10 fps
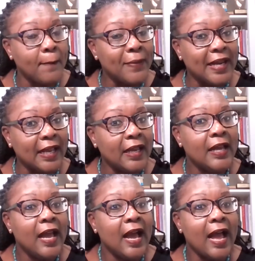a company
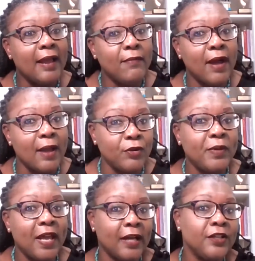i'm i would
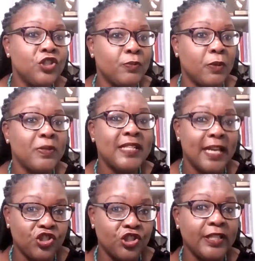be eligible
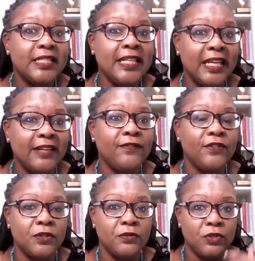potentially to give
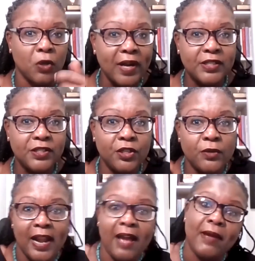to donate to you
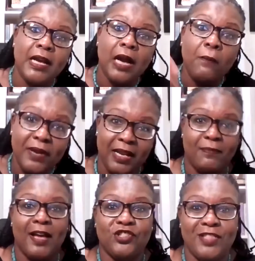and have my company
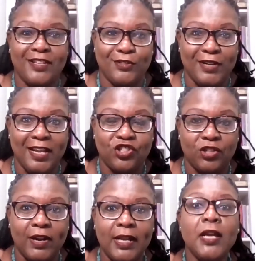match that
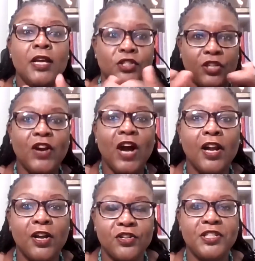donation right so you've got to
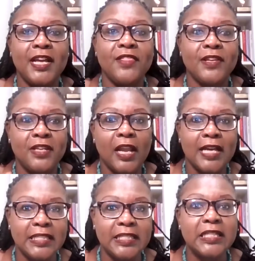understand the
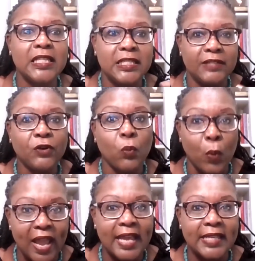lots of the, the different
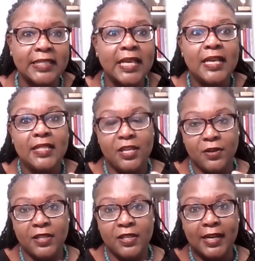ways that you
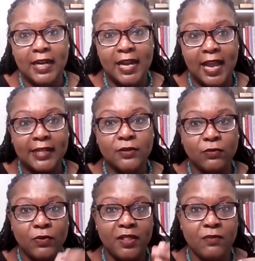can then connect
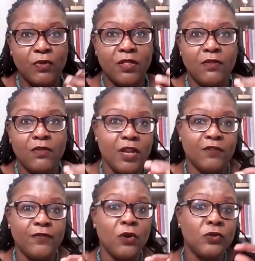with with you
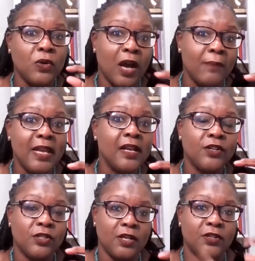know folks who come in at
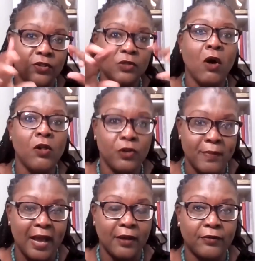a, at a smaller
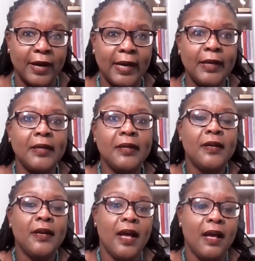amount right
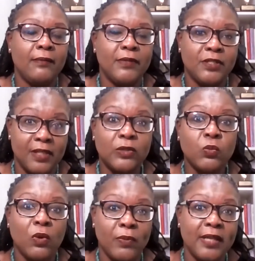um, so that's
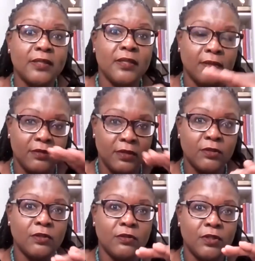one way is to,
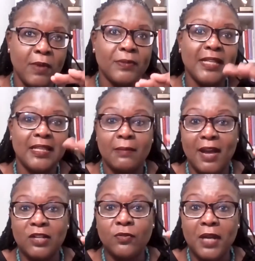to, to be able to get the
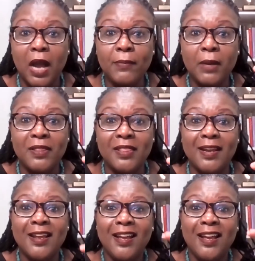match from the company but
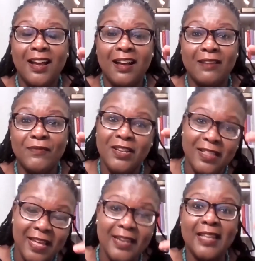then um, you
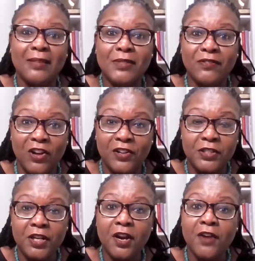can then get them to
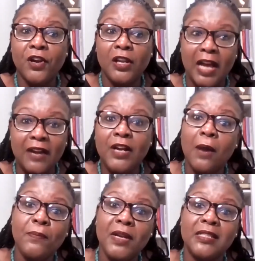volunteer. And there are a lot of
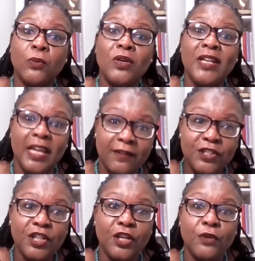companies that will give
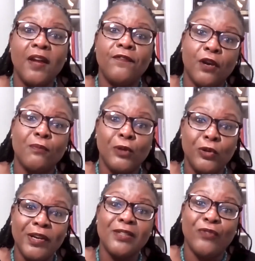to you if their
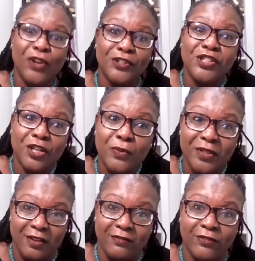employees volunteer with
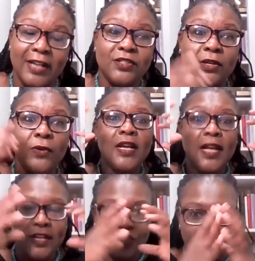you, right? So yeah.
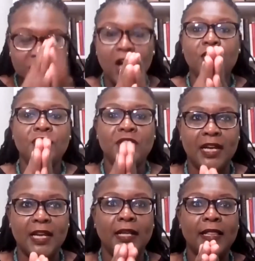it's just
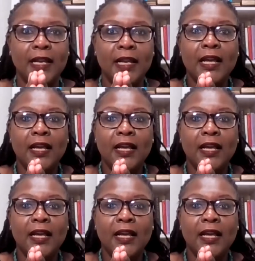understanding that